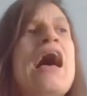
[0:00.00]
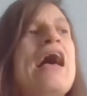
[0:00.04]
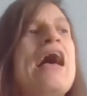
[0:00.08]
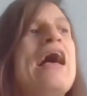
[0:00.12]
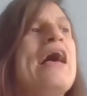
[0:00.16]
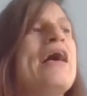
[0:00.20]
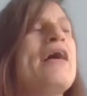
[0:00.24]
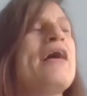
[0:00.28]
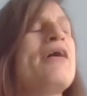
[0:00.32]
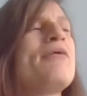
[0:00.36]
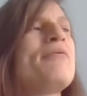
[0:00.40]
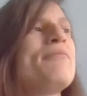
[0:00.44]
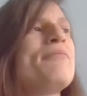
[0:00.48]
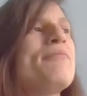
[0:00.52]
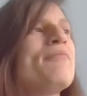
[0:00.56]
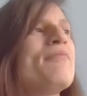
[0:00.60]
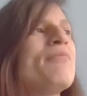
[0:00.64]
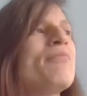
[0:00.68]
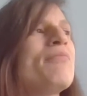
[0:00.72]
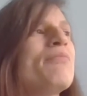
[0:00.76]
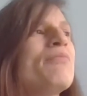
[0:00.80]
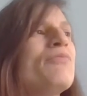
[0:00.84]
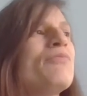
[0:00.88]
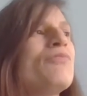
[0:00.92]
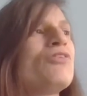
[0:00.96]

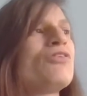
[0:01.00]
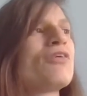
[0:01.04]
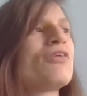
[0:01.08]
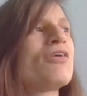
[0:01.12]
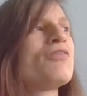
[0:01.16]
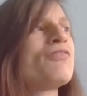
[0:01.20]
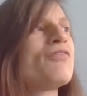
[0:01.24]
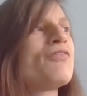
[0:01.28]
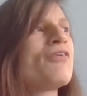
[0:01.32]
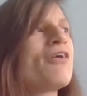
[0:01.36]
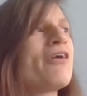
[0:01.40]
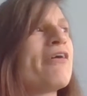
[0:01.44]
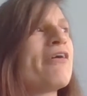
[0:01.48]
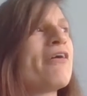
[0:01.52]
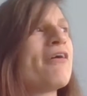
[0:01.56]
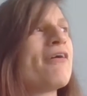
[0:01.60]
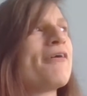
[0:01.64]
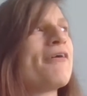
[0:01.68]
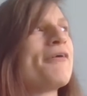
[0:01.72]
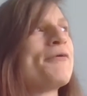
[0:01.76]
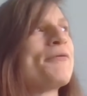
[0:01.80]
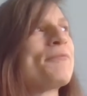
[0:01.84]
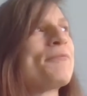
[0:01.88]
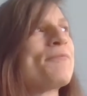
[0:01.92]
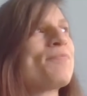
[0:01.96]
Um, so
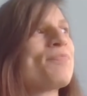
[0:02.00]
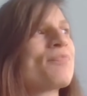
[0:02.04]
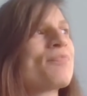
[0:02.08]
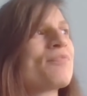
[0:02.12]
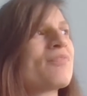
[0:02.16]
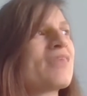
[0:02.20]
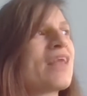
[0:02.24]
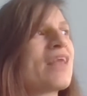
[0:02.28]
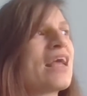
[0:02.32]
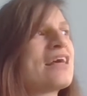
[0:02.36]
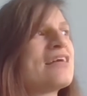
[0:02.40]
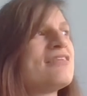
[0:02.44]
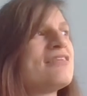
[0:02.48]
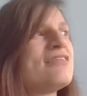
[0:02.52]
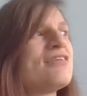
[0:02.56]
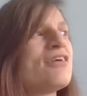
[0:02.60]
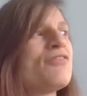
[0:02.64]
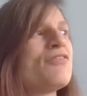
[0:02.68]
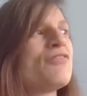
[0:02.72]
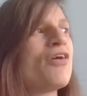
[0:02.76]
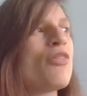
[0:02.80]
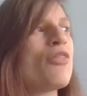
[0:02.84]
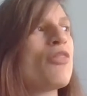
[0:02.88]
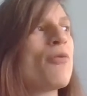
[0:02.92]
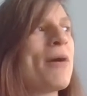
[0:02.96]
far,
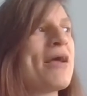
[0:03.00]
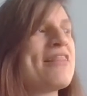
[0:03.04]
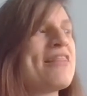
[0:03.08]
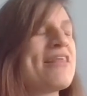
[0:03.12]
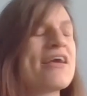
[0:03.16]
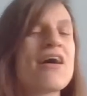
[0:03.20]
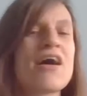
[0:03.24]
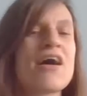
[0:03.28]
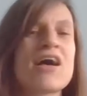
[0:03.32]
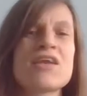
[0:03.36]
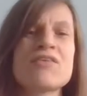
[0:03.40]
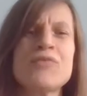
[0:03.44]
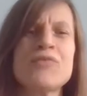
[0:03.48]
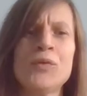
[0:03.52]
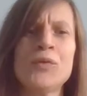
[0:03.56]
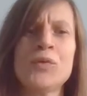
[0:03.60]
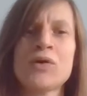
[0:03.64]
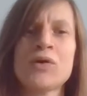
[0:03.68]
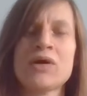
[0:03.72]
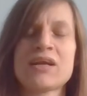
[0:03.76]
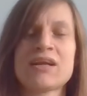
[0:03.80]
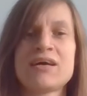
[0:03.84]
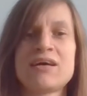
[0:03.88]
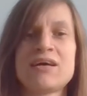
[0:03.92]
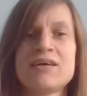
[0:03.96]
so far the way they kind of
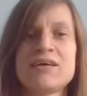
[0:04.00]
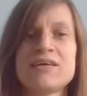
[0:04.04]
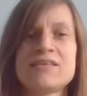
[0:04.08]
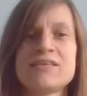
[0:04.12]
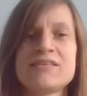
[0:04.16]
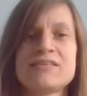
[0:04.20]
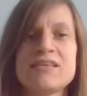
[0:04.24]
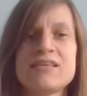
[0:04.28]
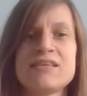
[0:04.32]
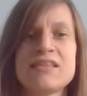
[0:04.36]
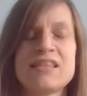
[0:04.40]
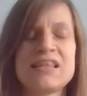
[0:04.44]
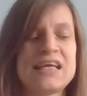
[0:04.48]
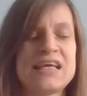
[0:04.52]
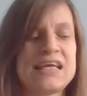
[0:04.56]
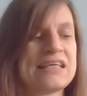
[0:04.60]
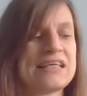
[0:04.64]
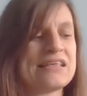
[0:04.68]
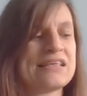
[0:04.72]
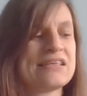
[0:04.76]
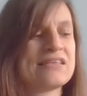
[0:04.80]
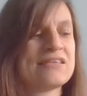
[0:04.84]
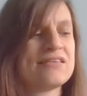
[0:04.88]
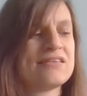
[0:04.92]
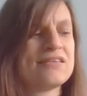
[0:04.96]
organise
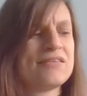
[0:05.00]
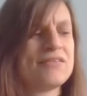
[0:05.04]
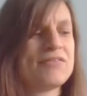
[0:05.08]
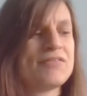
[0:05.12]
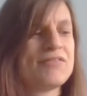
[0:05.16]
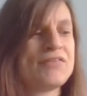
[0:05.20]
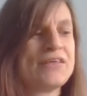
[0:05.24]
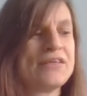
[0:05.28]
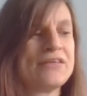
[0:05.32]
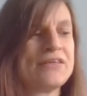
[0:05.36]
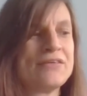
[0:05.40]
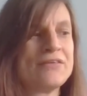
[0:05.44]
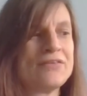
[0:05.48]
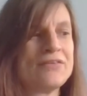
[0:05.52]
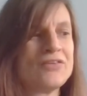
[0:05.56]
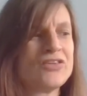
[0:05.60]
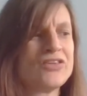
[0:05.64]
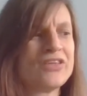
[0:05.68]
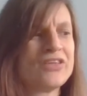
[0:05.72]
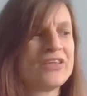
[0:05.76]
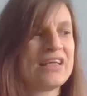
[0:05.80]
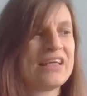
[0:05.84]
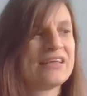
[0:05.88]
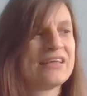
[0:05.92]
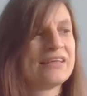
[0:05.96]
things feels